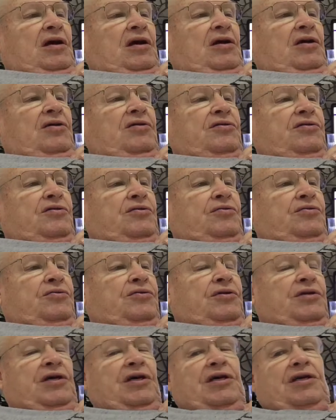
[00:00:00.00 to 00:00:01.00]
got so
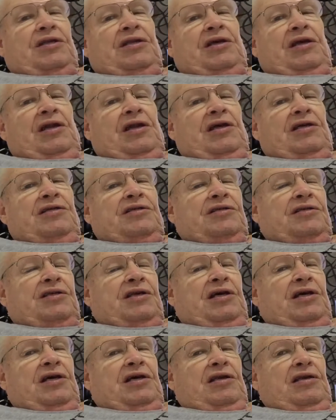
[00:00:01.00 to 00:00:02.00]
sick that I
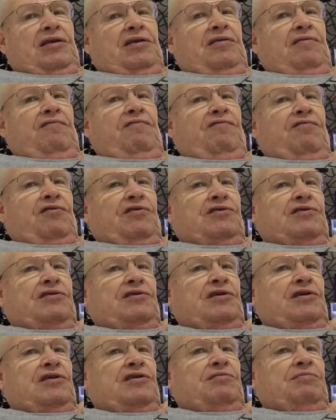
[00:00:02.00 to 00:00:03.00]
stayed for
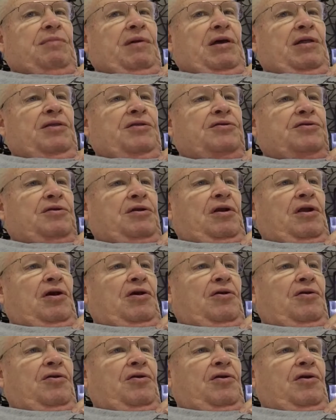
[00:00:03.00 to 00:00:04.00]
6 months or
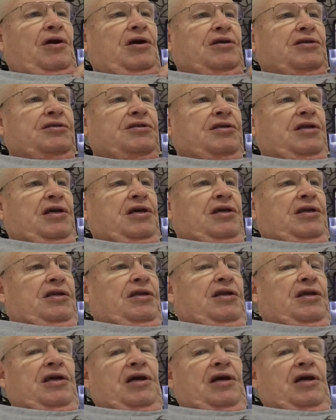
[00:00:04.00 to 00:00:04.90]
longer. I stayed